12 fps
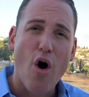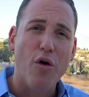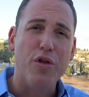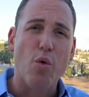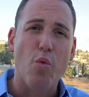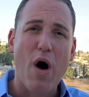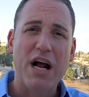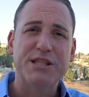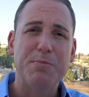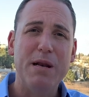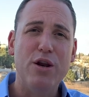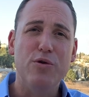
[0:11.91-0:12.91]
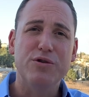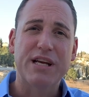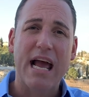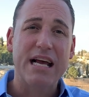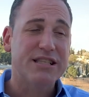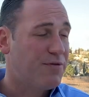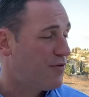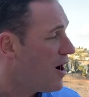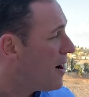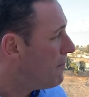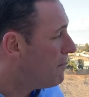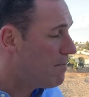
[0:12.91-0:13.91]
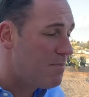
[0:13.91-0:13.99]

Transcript: on the Watchman newscast from